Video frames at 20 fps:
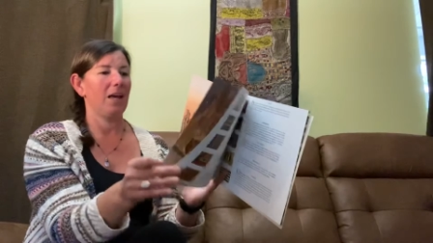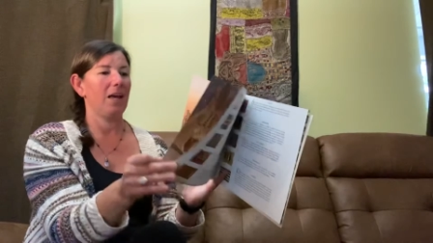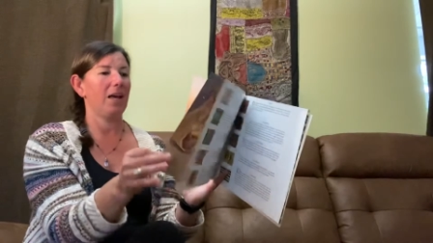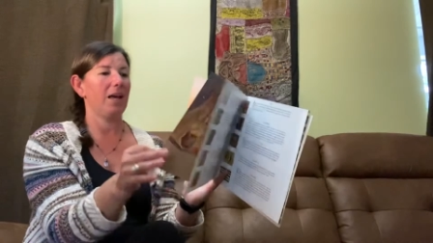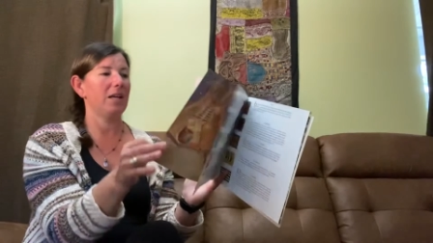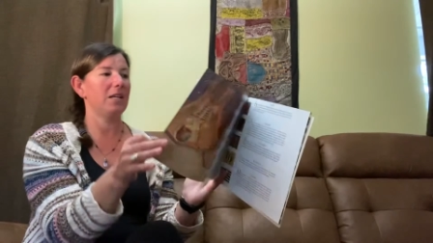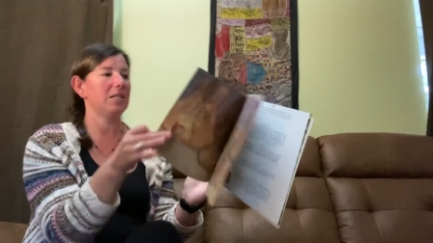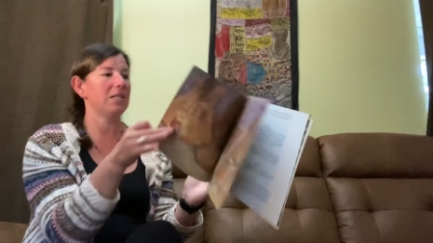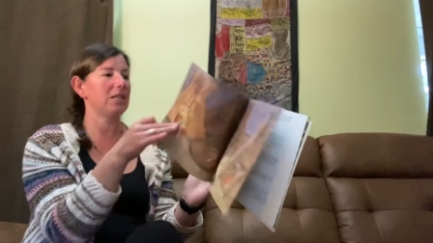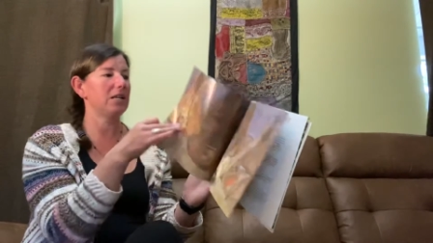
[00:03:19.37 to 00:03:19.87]

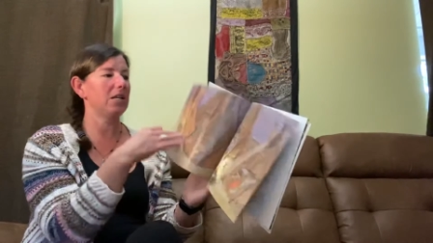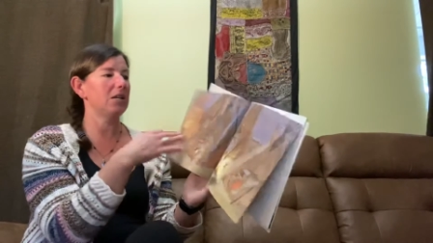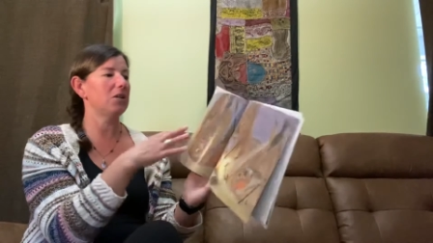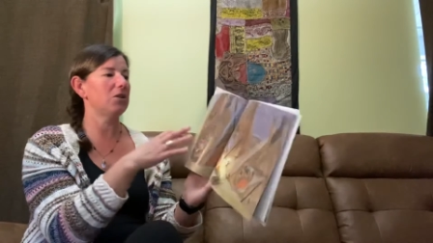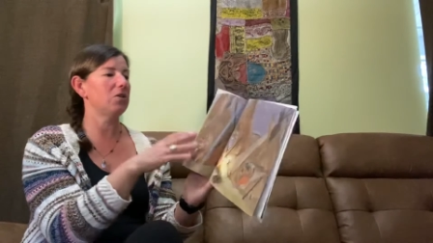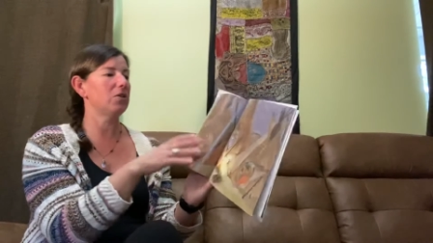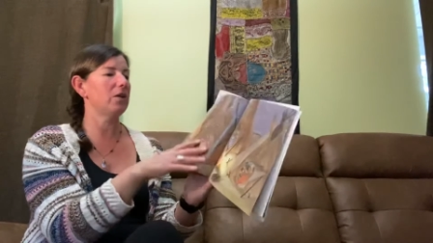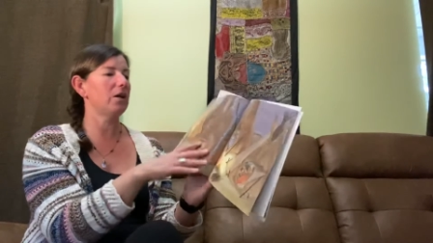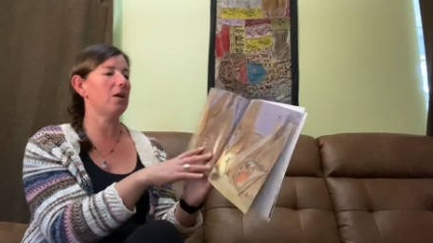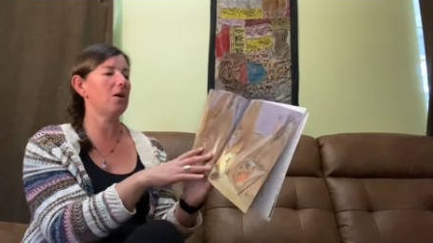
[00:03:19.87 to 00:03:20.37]
And
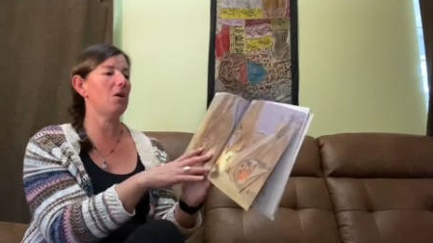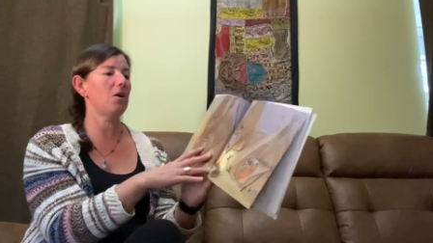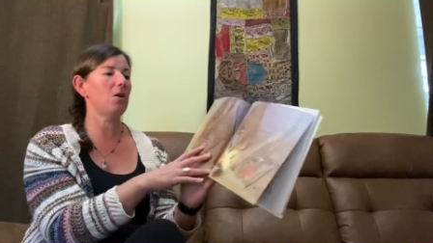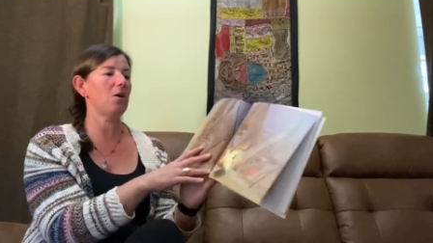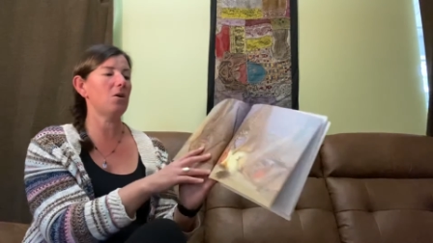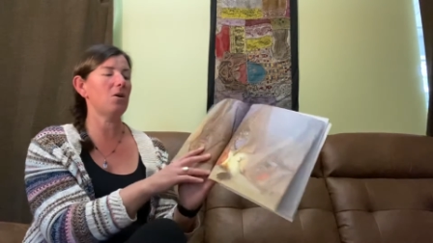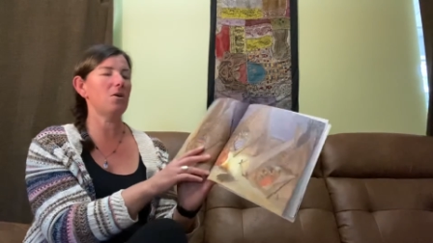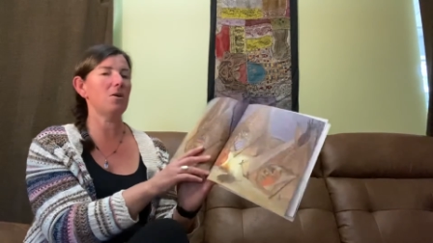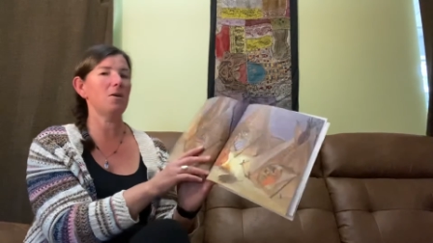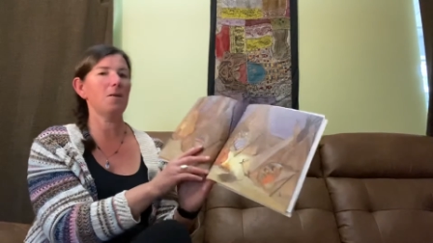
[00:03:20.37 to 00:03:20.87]
here they
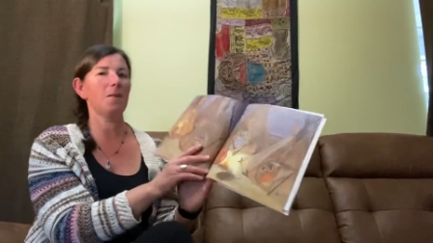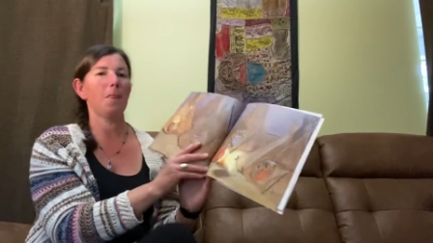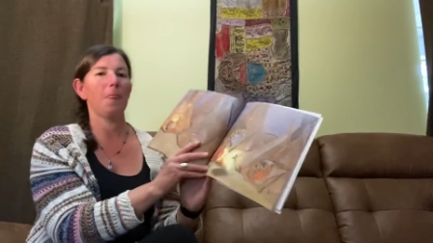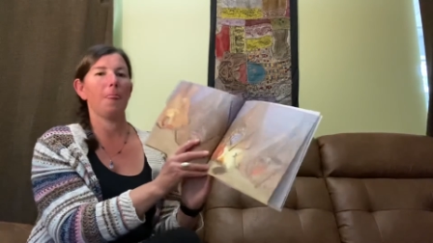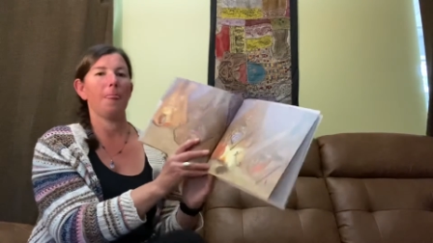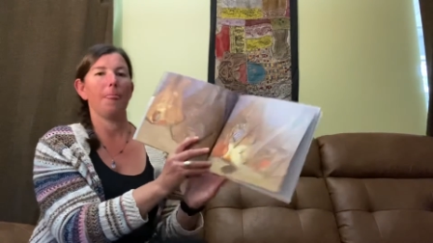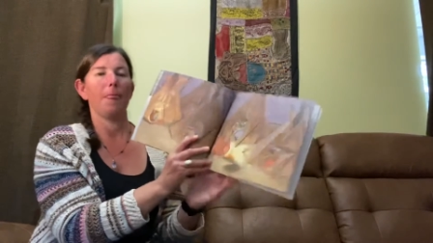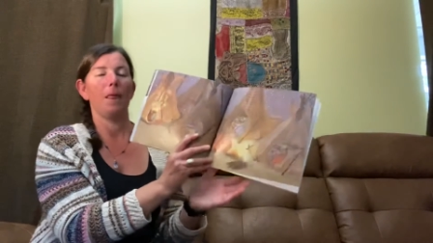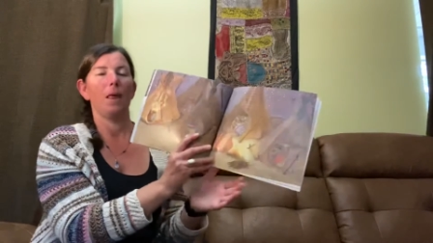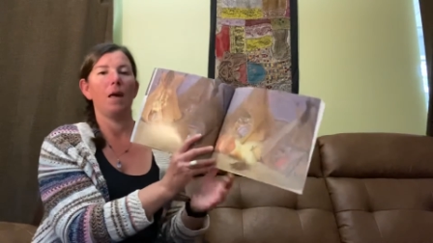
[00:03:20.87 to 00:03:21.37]

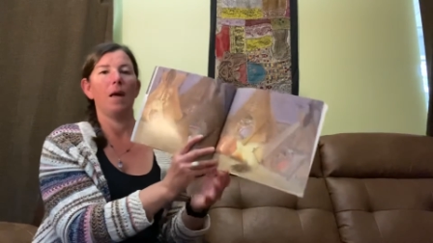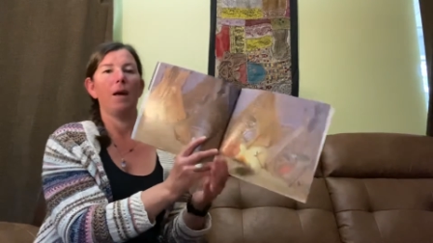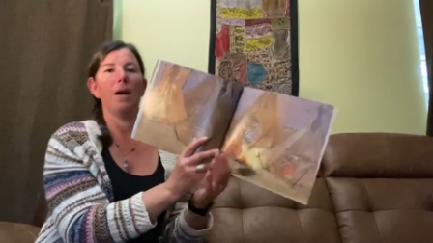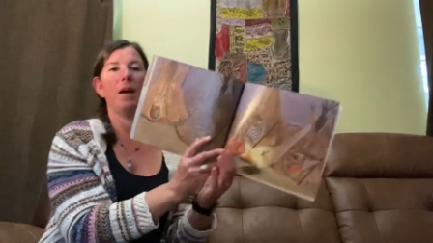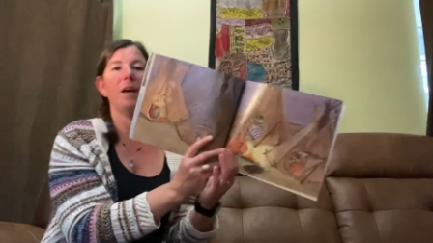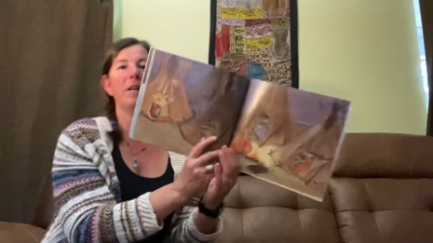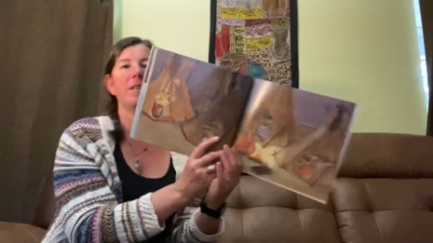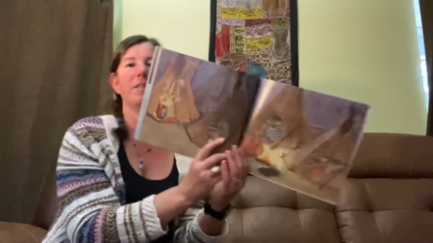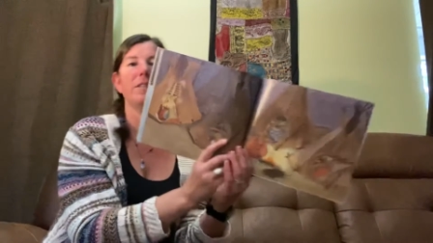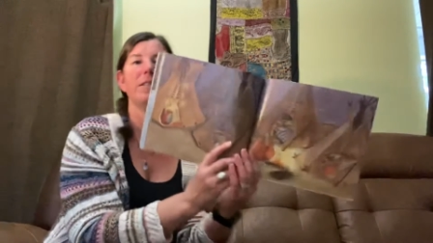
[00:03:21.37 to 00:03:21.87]

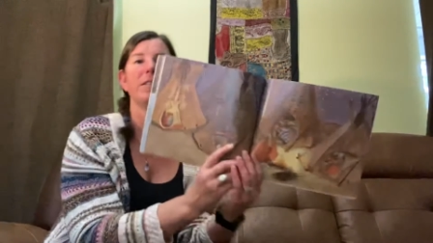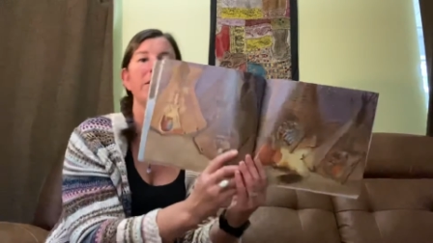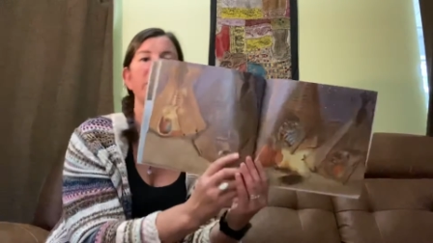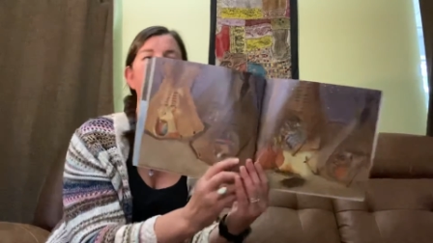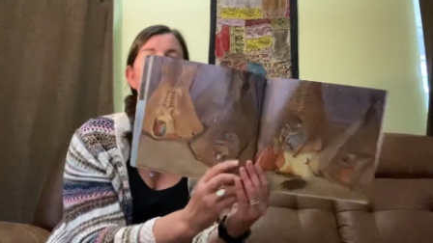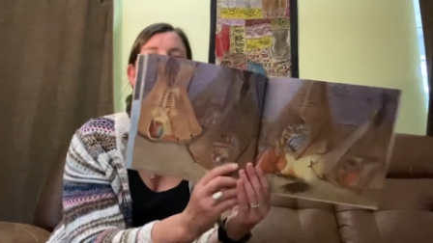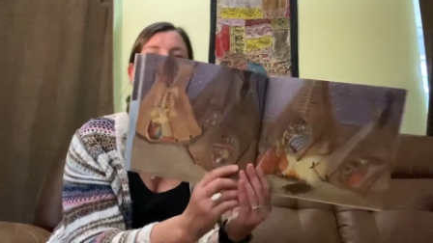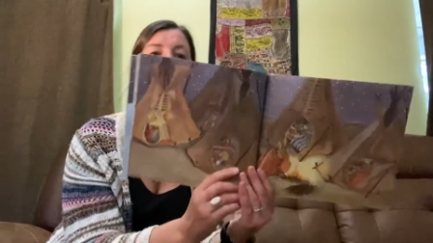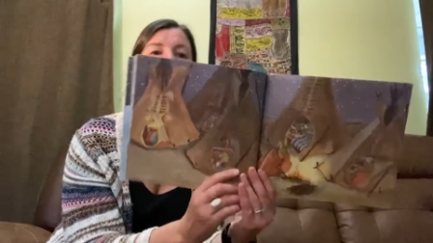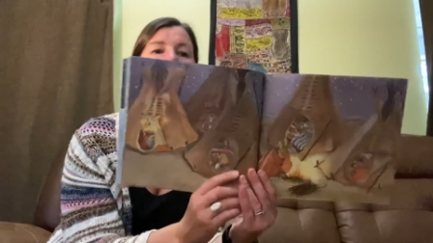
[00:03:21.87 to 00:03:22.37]
are,
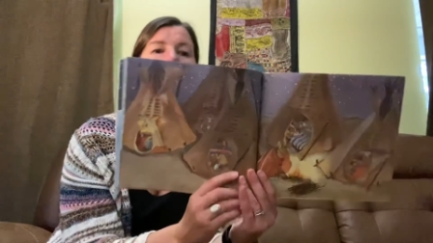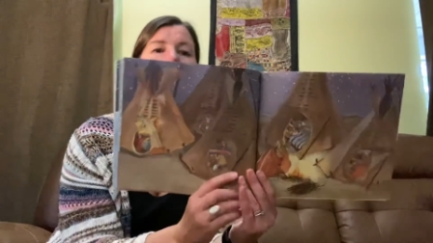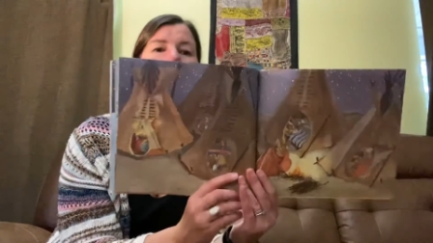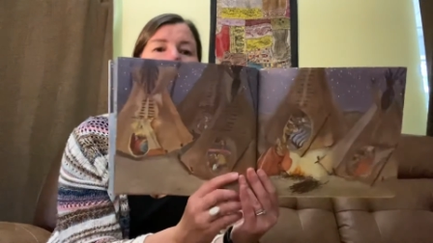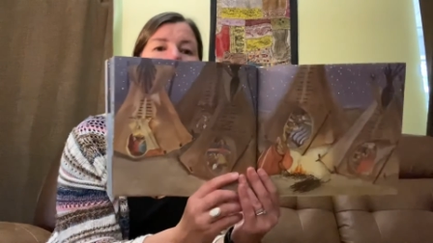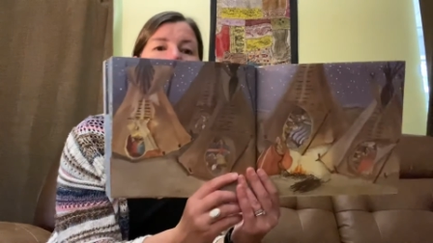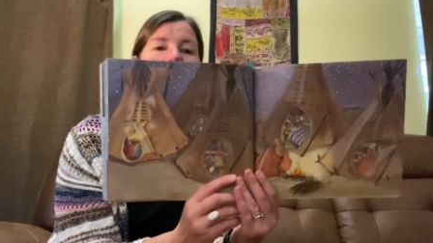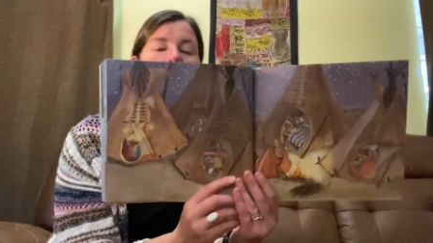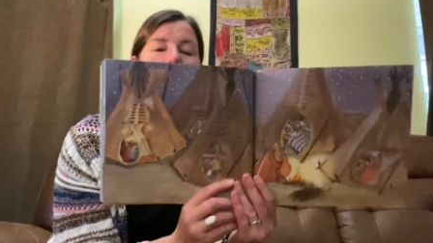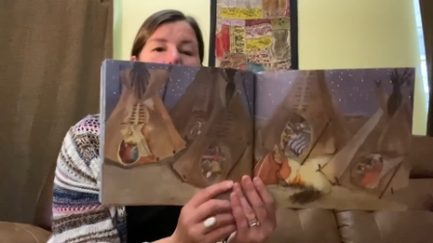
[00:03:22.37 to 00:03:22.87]
asleep
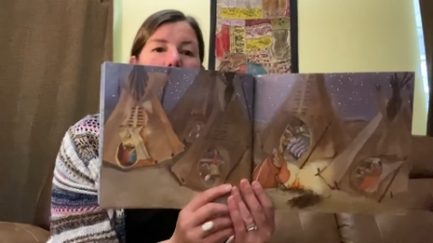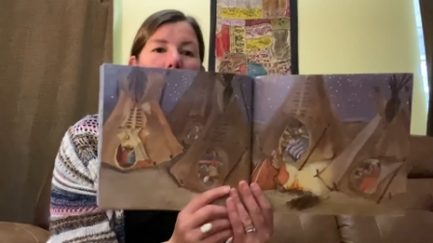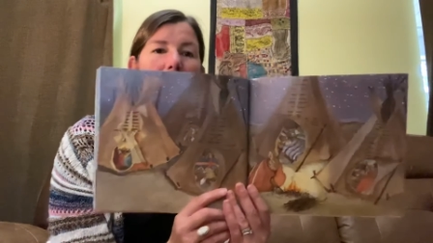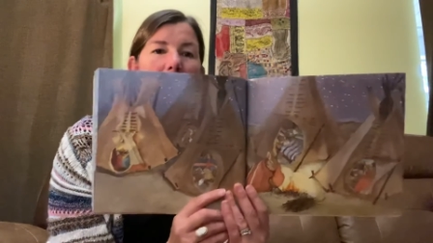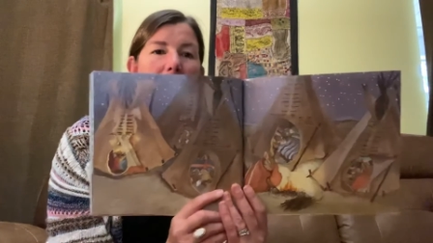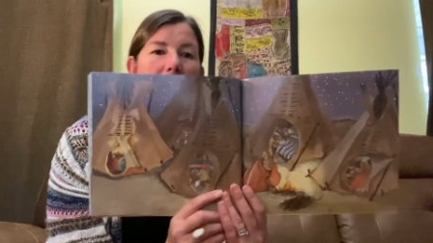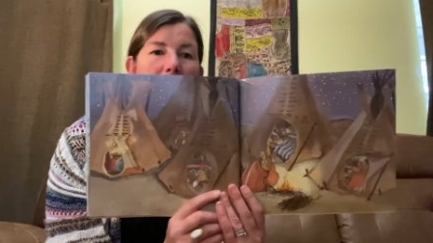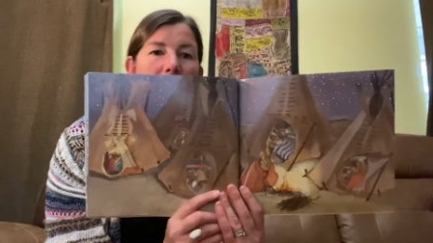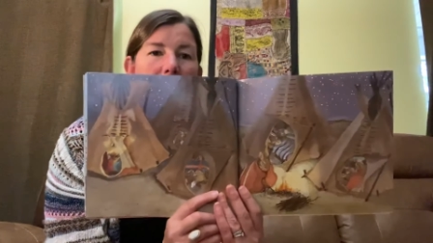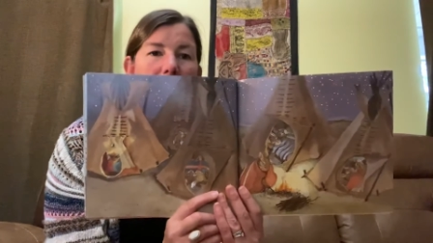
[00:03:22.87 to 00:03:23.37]

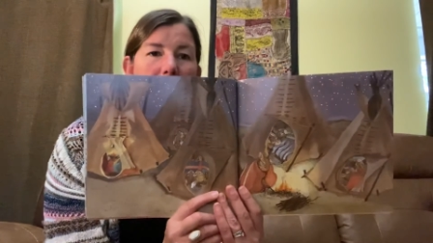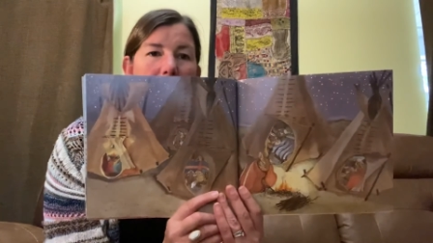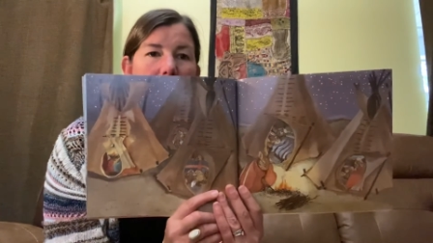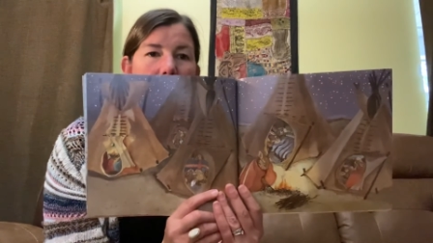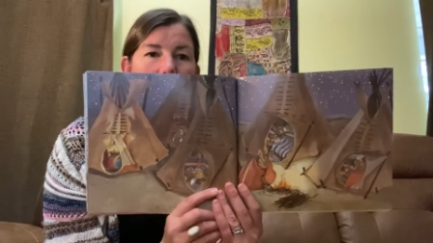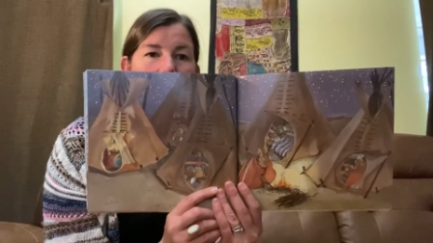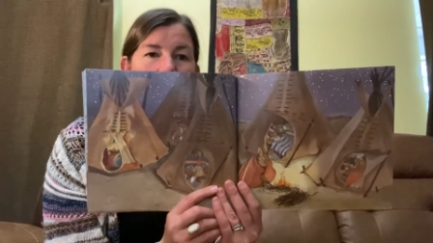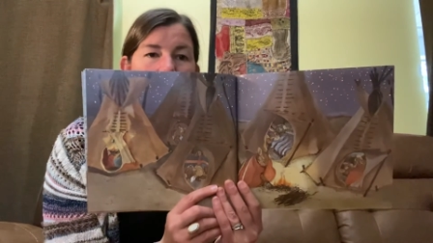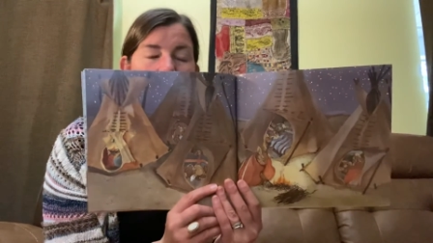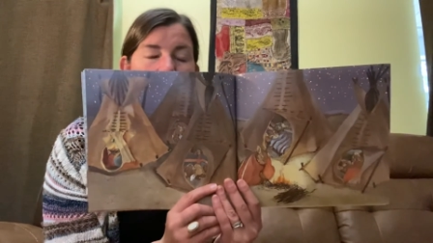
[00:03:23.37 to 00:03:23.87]
in
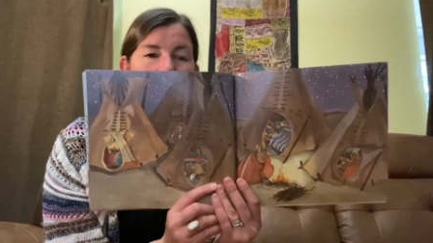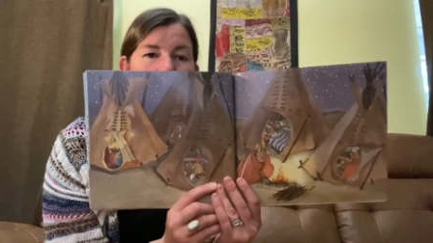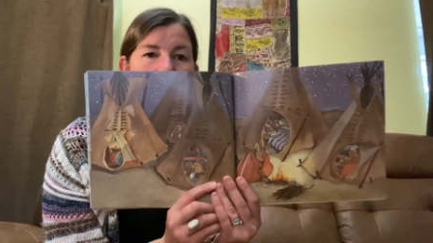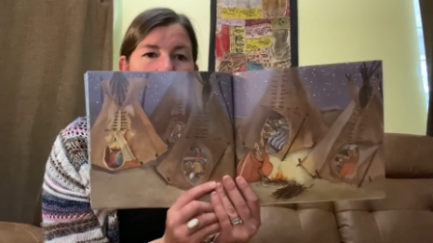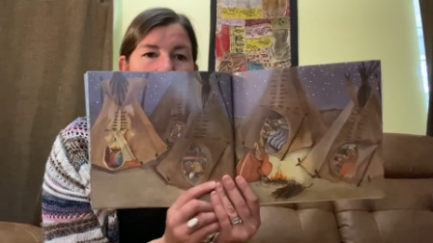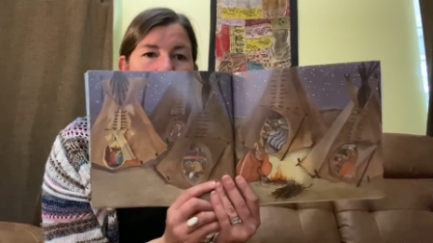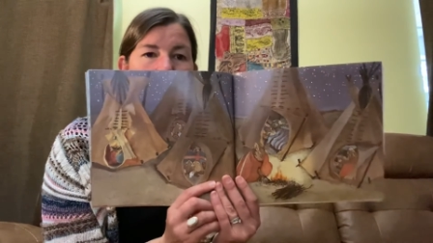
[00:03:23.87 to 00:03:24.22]
their